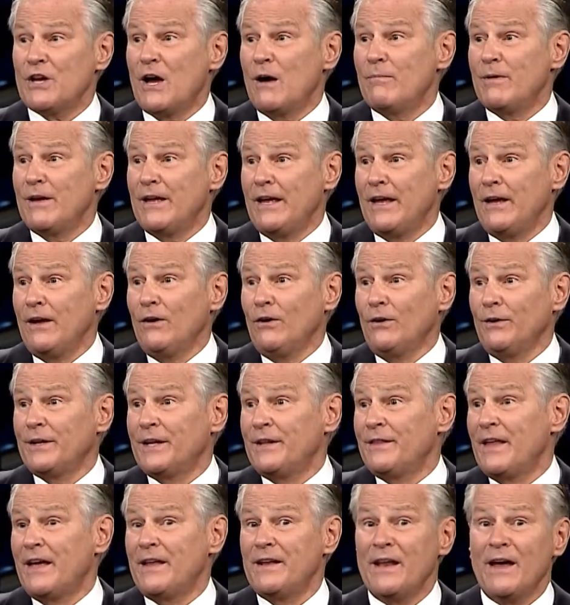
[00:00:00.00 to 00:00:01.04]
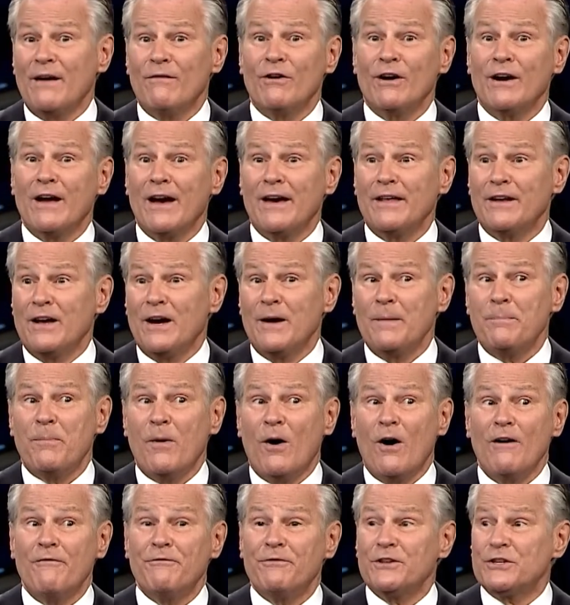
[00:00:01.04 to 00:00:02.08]
I'll be healed, and then never got up
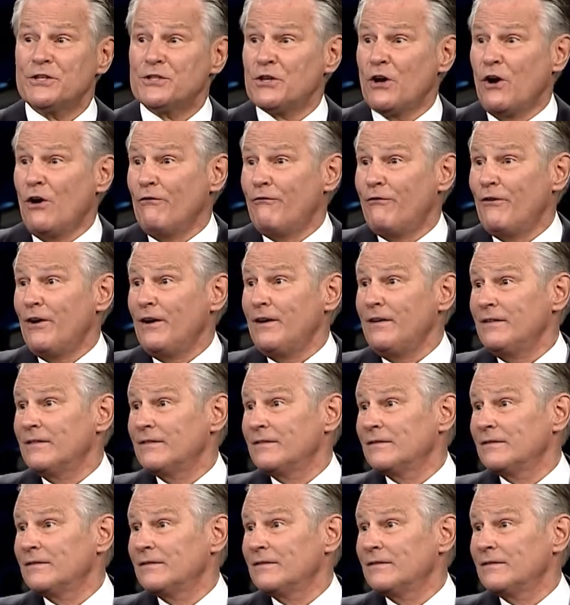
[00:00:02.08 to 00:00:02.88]
off the sofa.